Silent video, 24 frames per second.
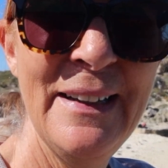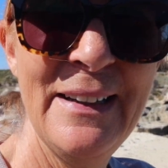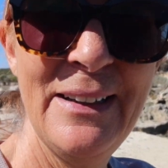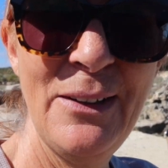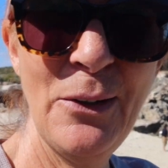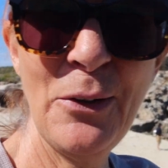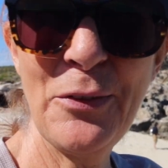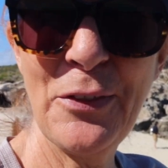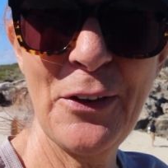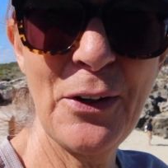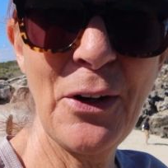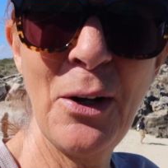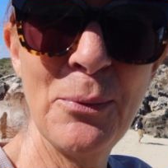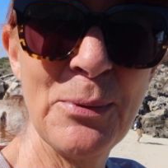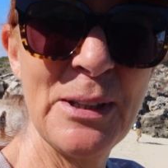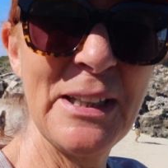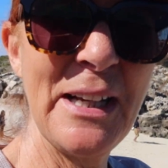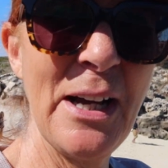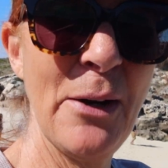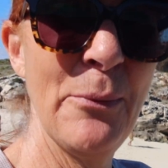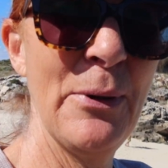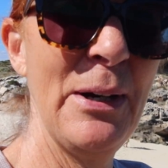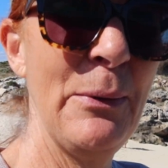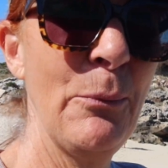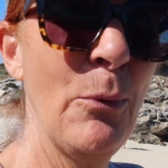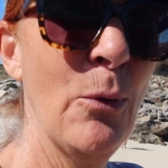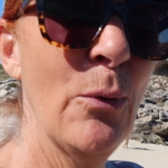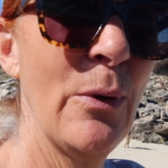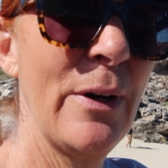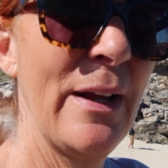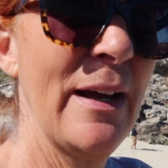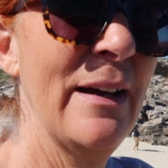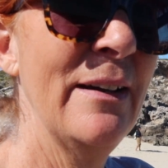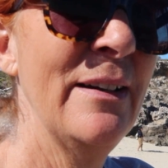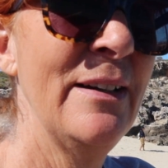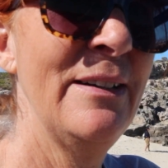Not that I would go in
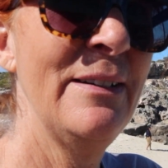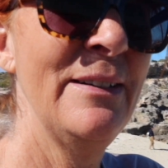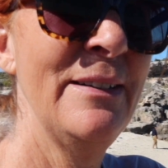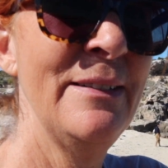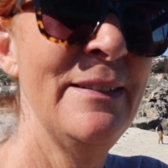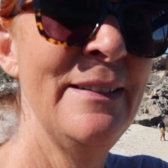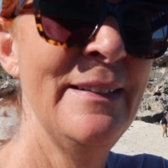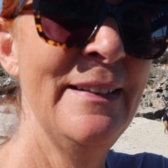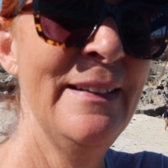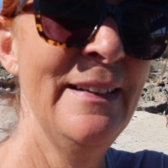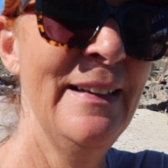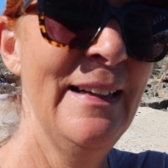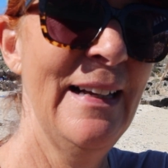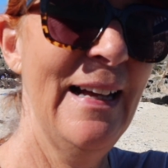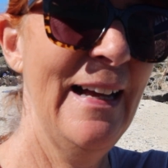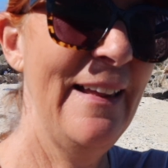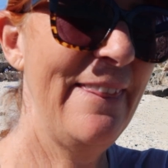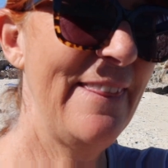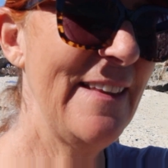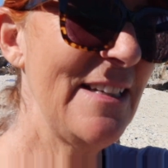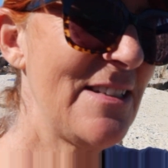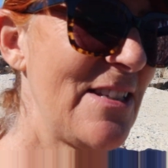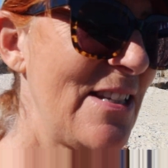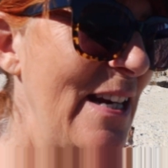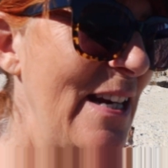water at this